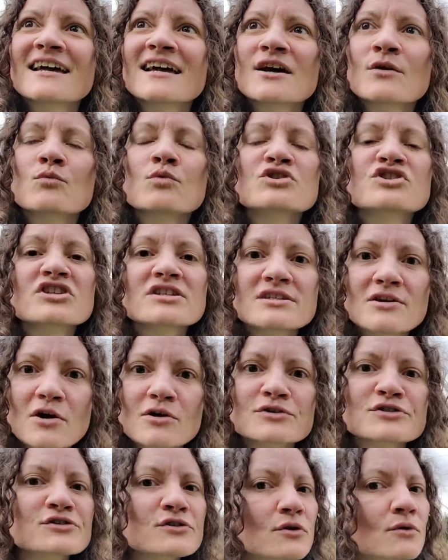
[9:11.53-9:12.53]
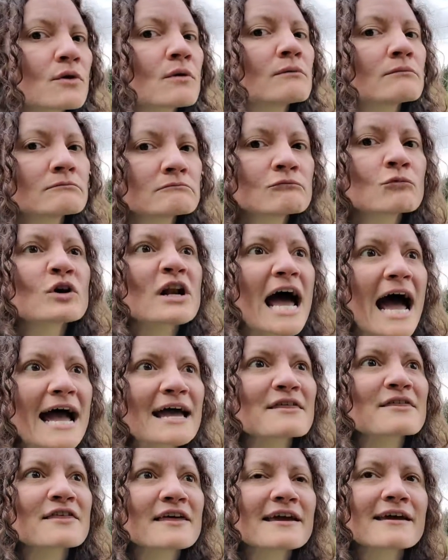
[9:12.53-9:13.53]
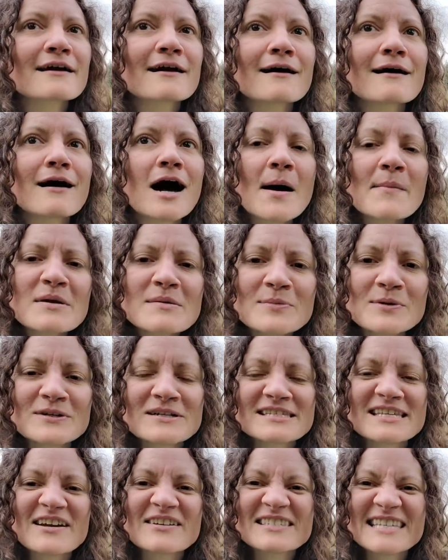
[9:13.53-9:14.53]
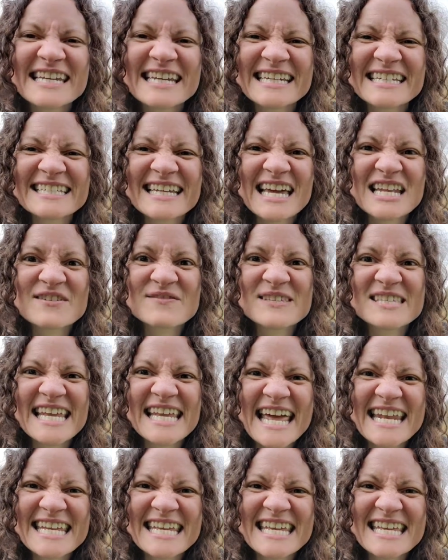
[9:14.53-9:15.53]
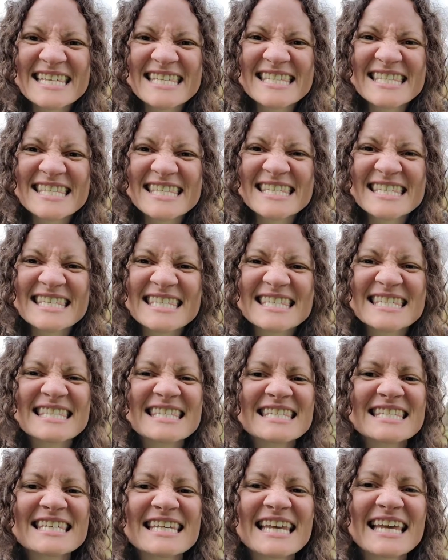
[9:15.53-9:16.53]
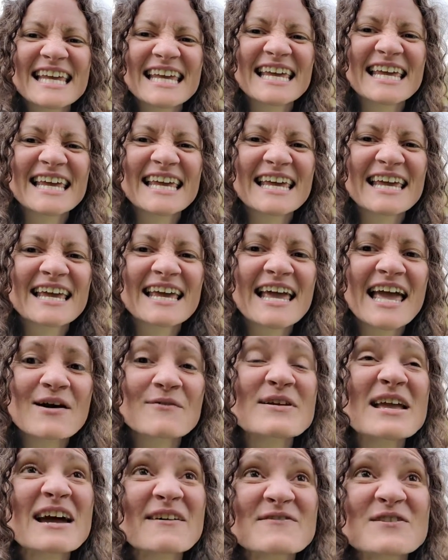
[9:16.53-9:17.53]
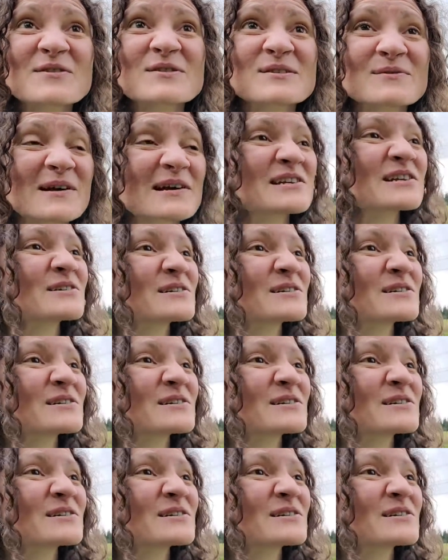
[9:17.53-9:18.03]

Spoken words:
which is also what I think a hummingbird sounds like. It's kind of staticky. And we have those around here